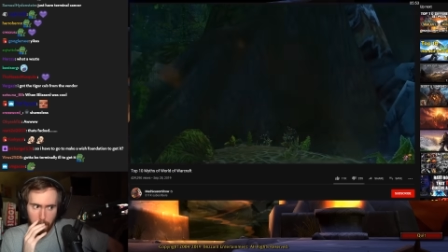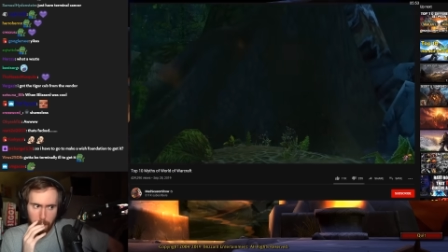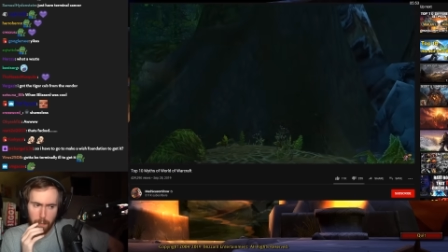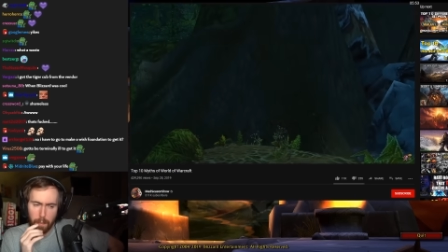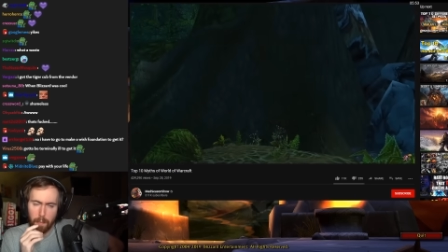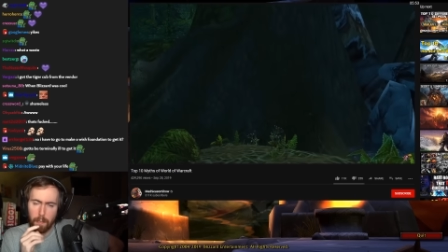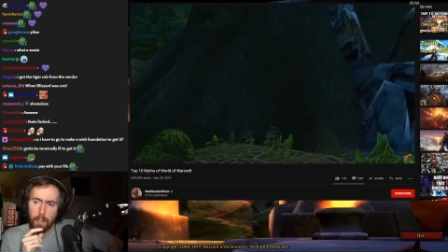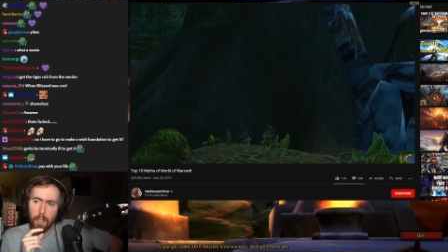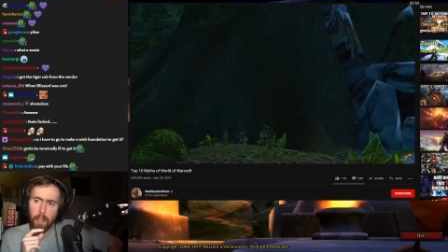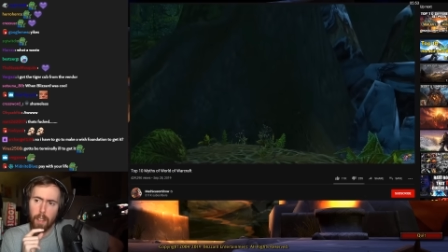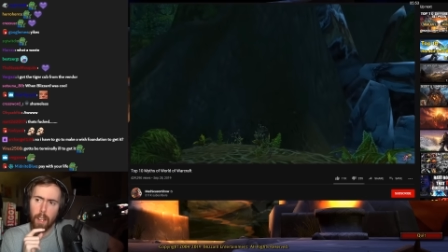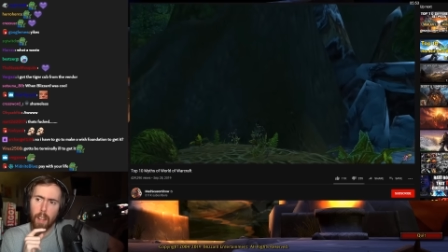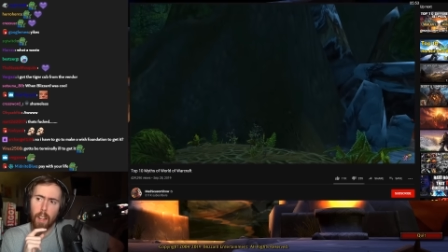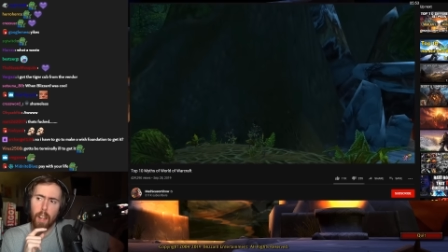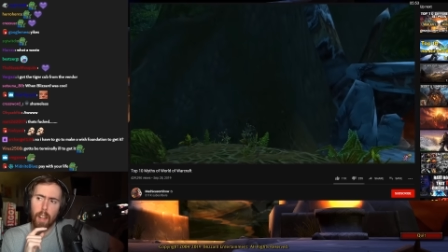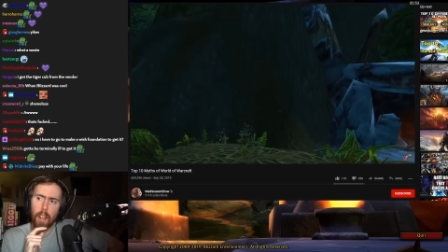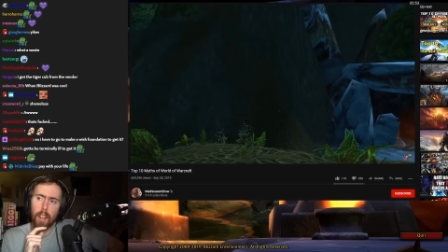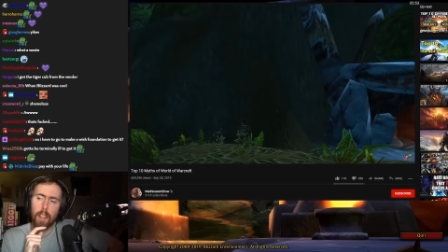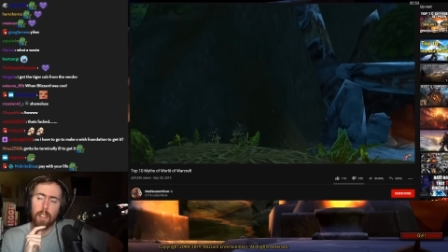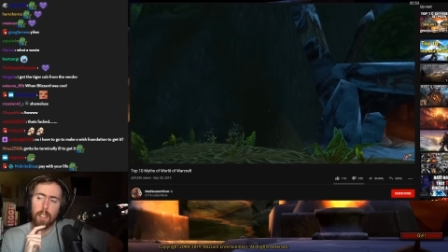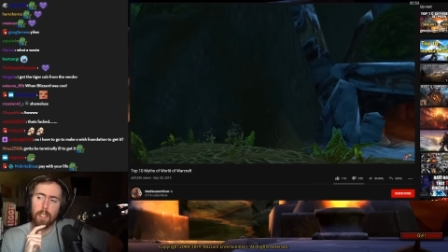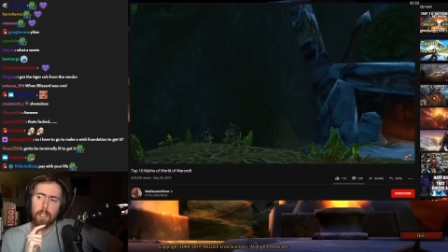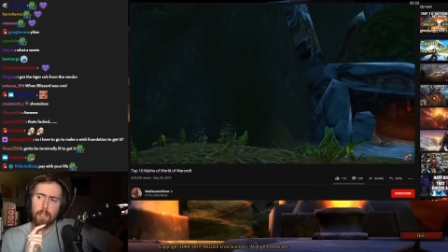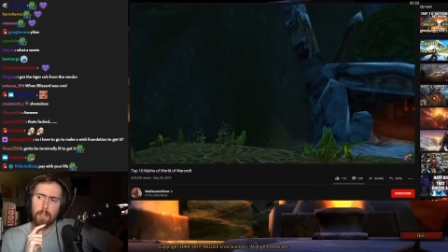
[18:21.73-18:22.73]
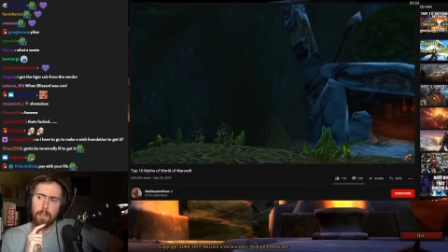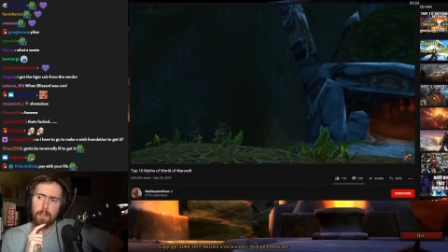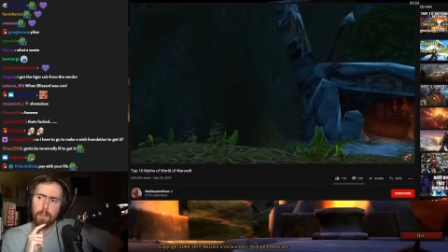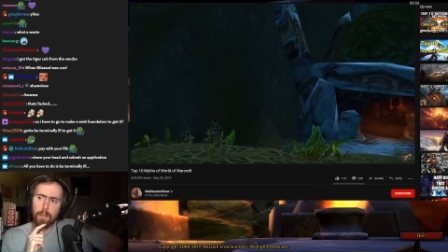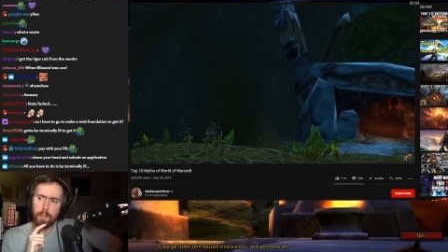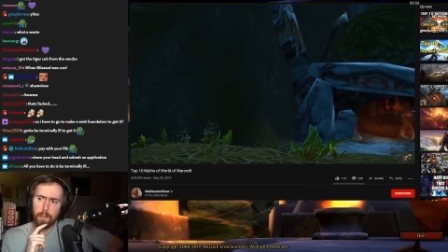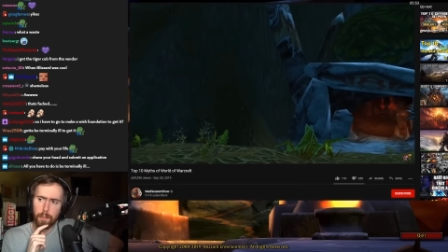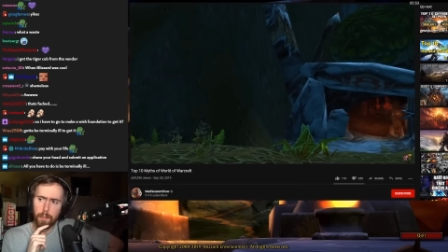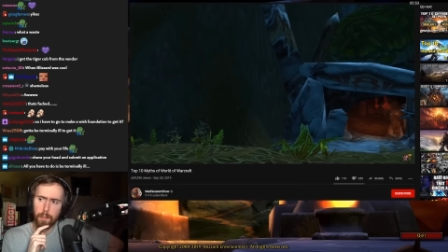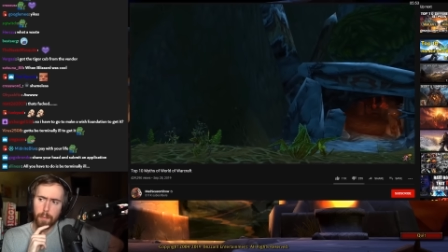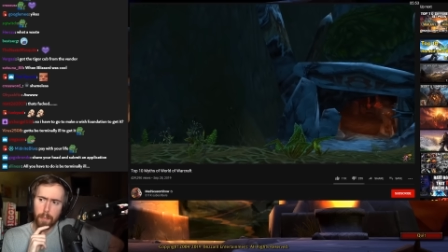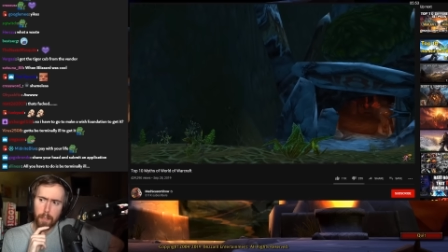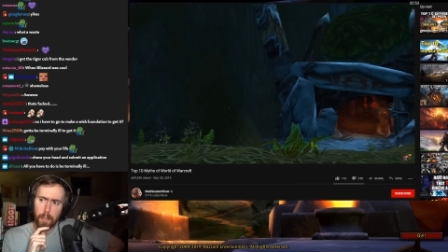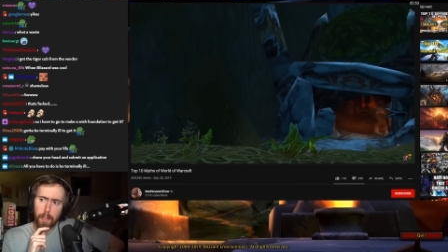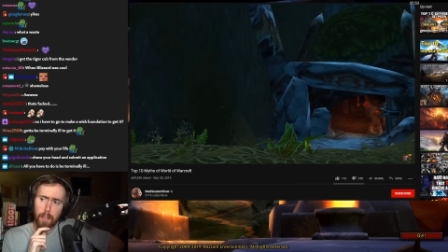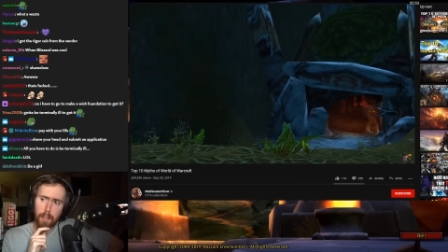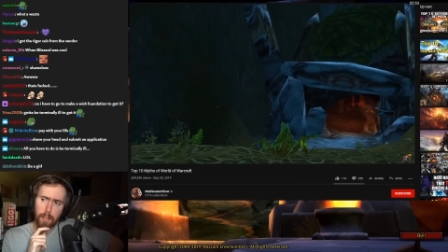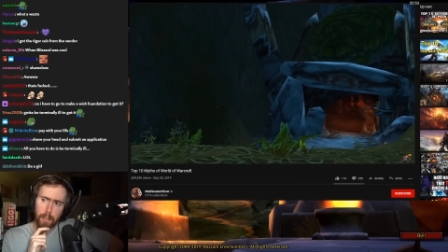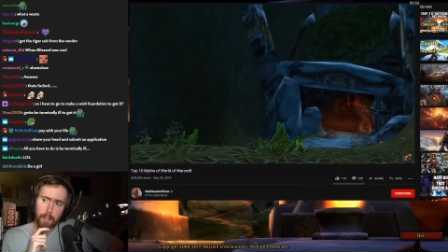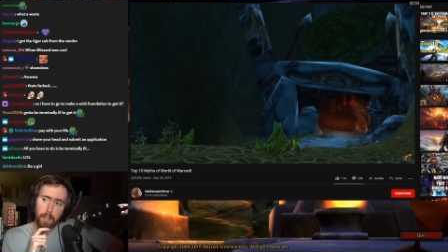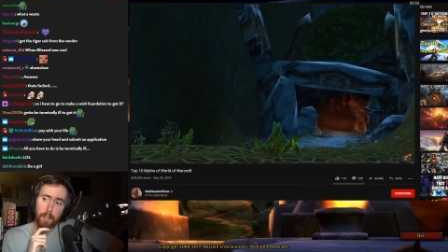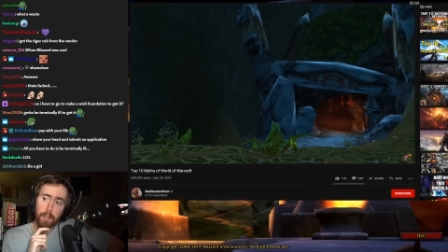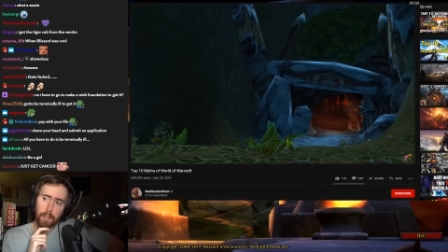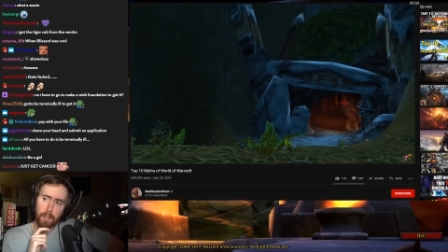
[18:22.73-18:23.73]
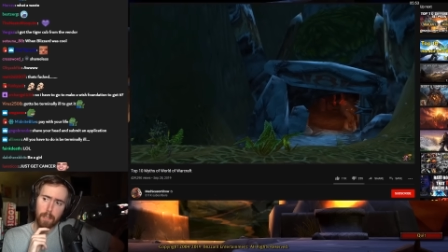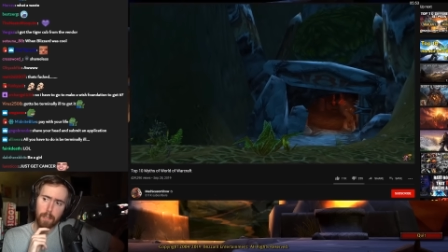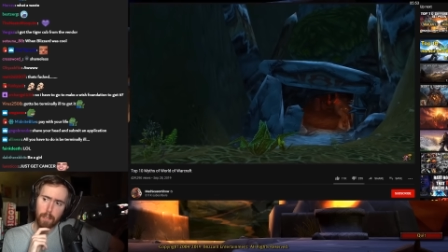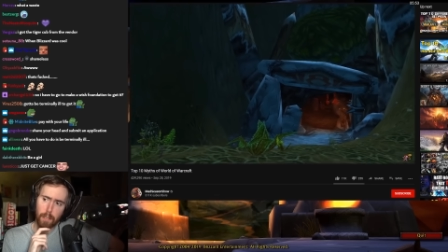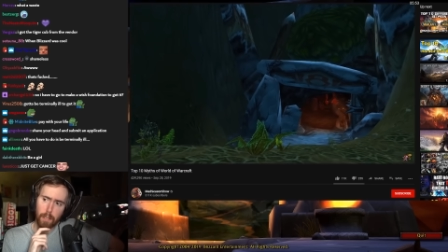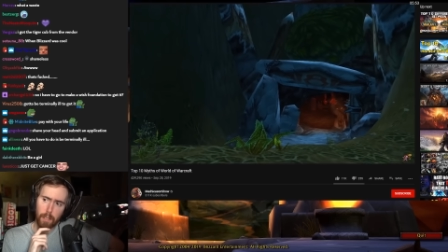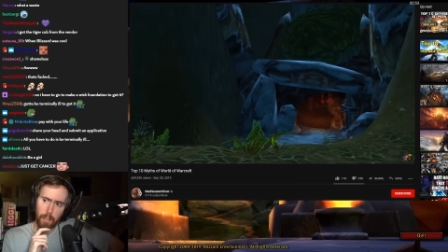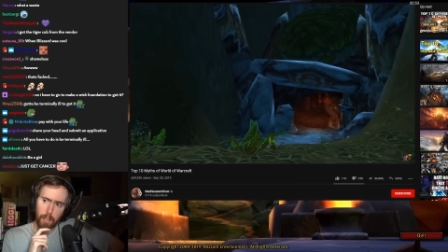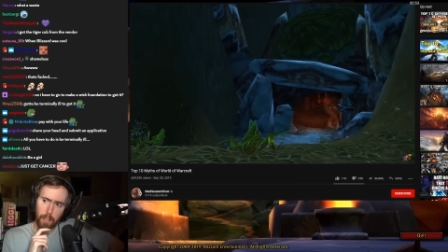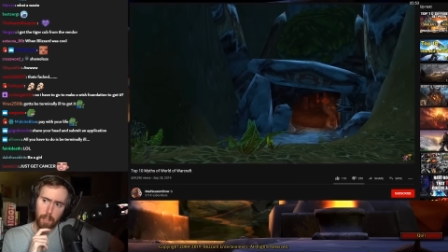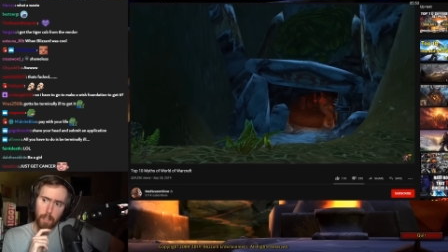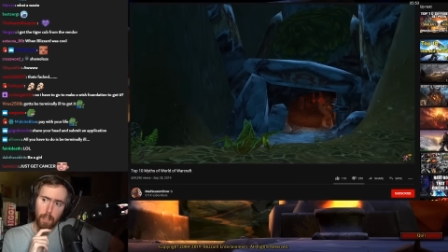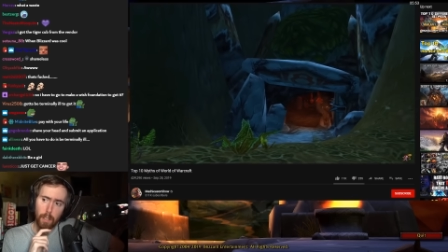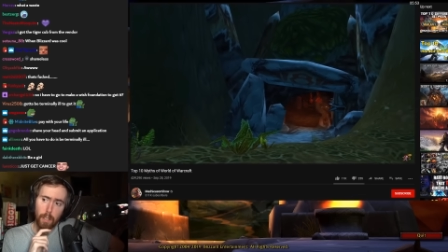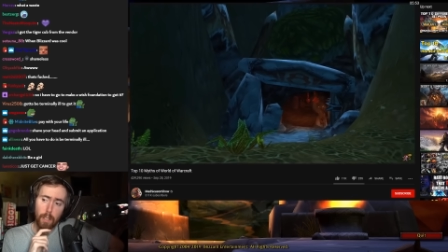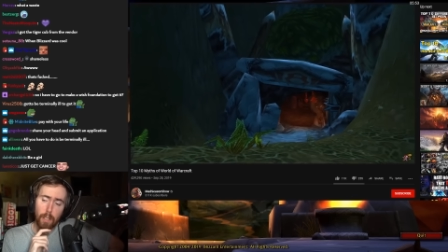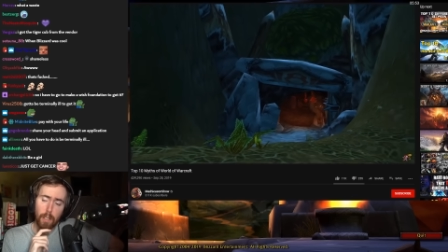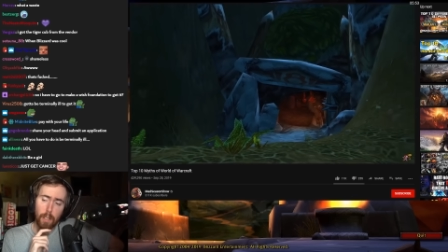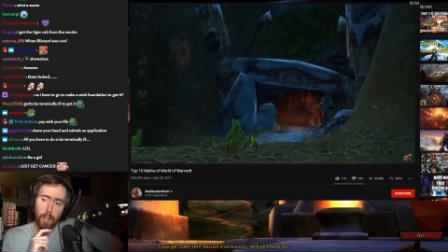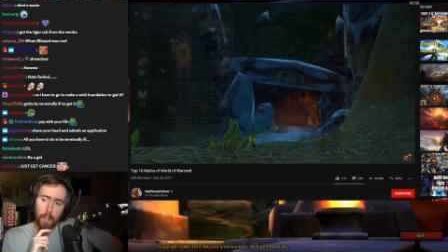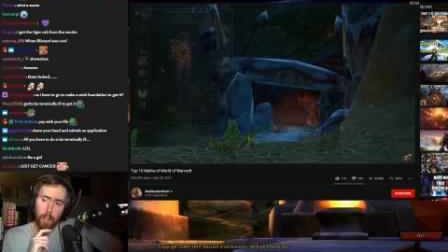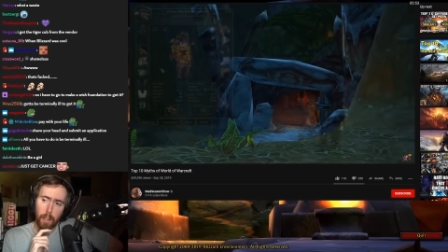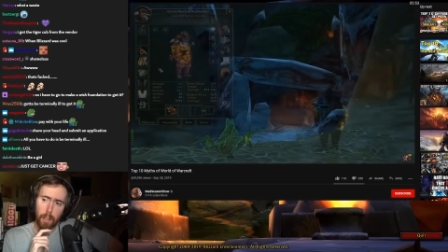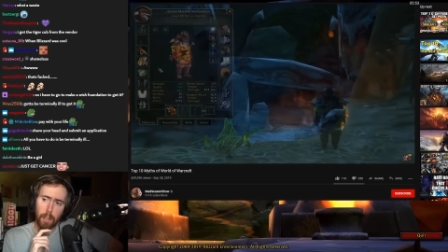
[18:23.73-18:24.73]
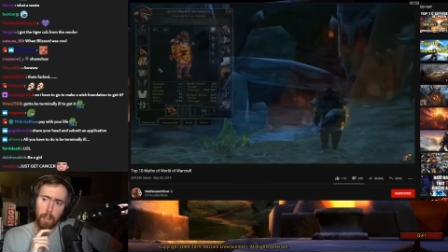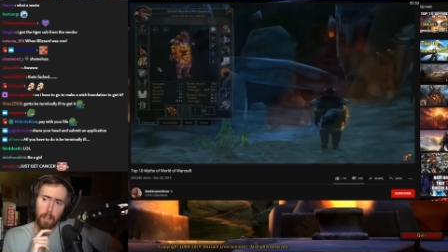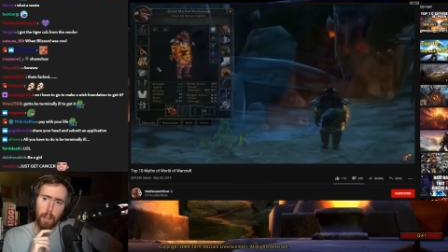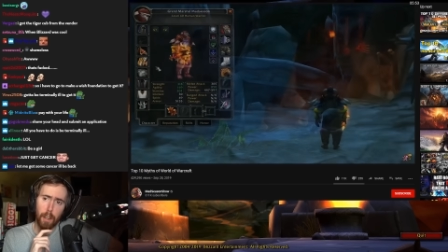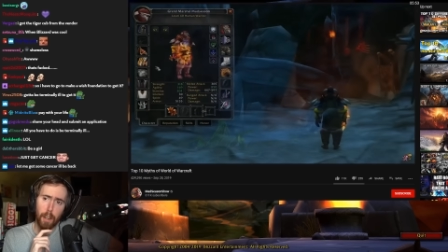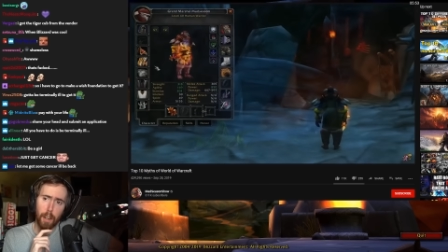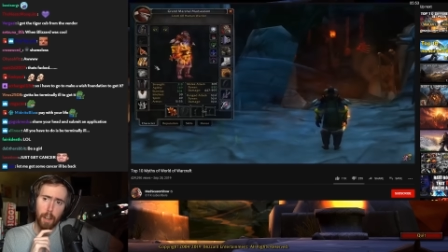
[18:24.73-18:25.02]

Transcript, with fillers: It only spawns at certain times, maybe once a year.